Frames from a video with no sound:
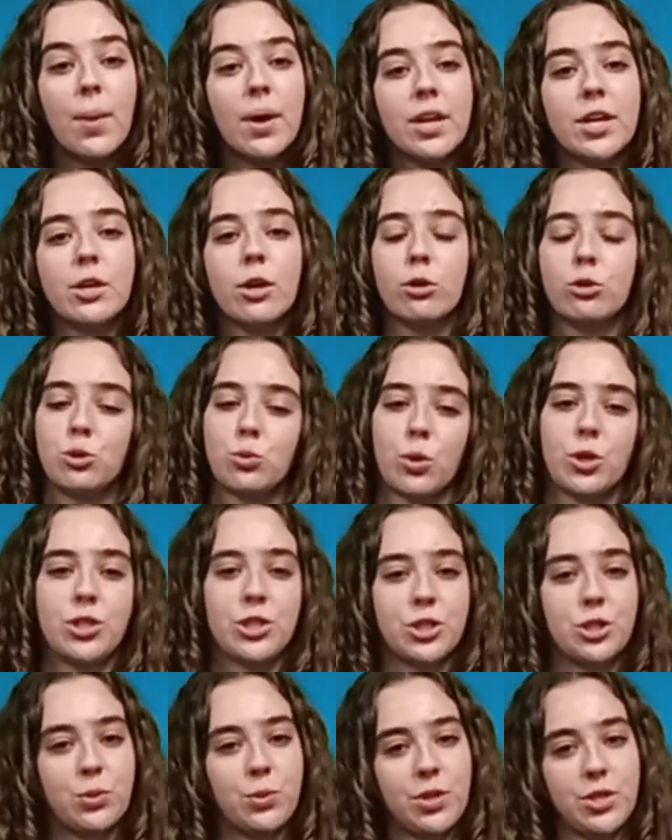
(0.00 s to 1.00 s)
money goes towards
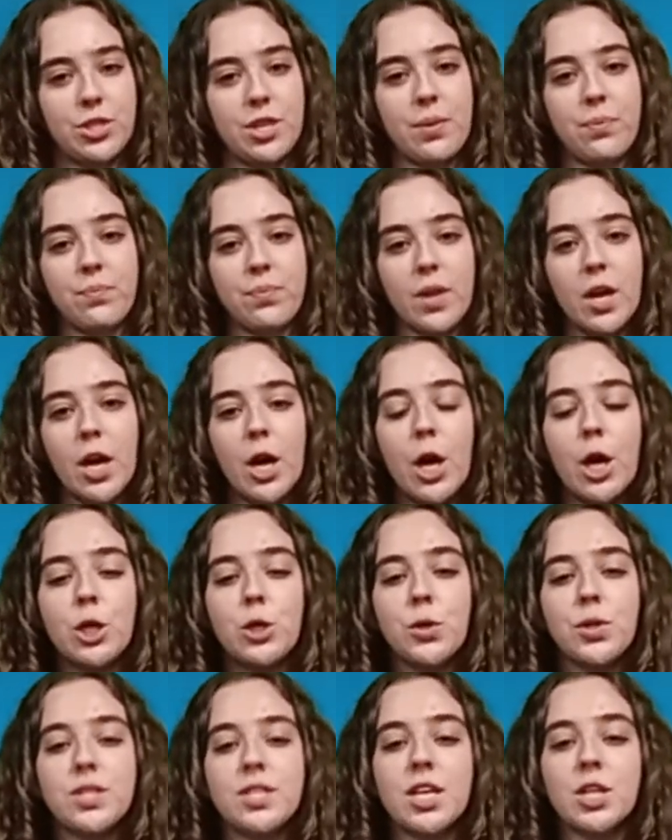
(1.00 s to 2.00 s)
your tuition.
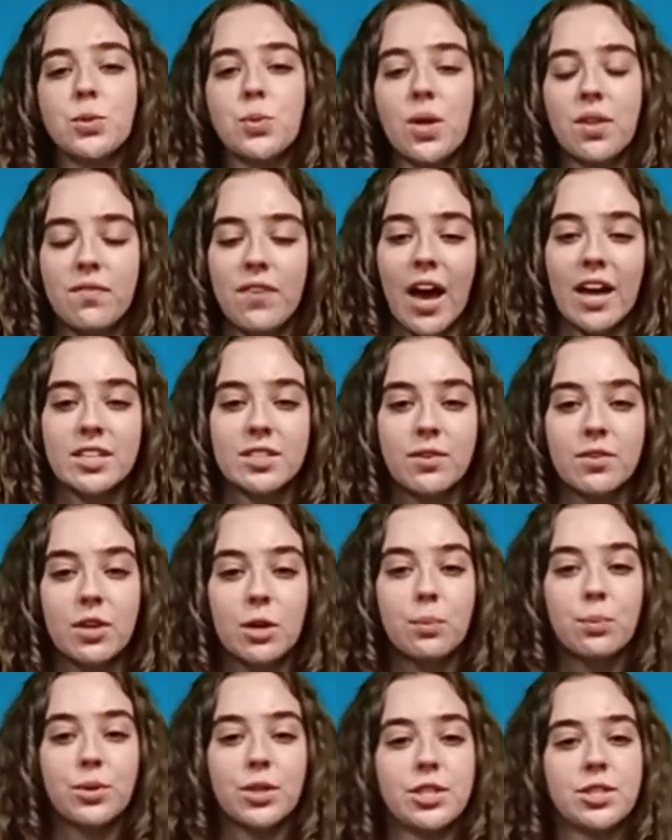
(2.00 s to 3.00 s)
To assist with FAFSA
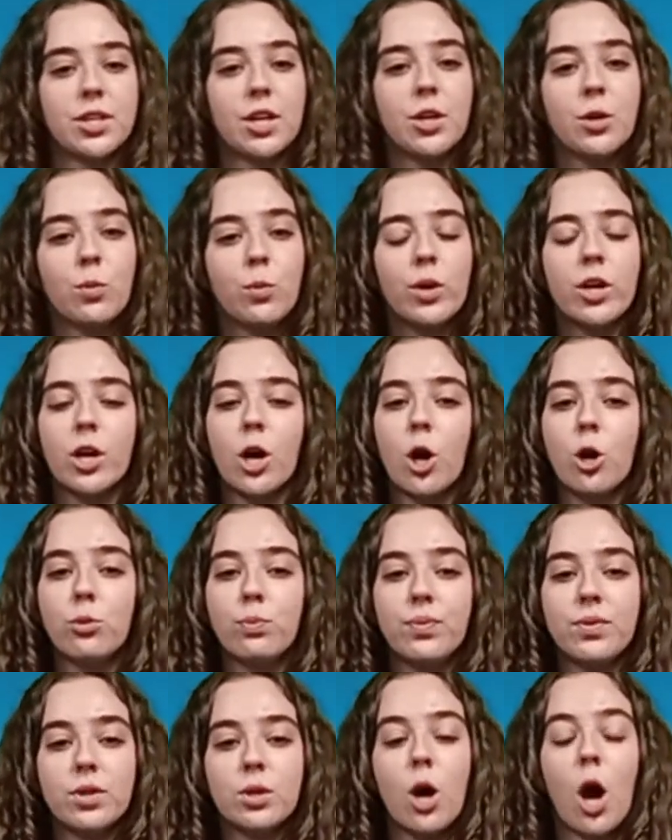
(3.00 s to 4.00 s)
completion, we are
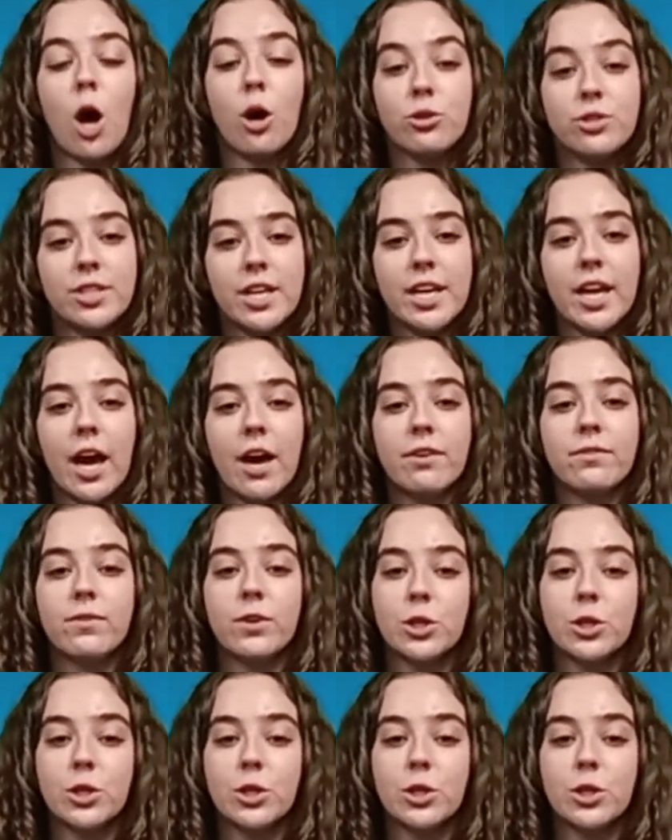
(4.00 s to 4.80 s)
hosting a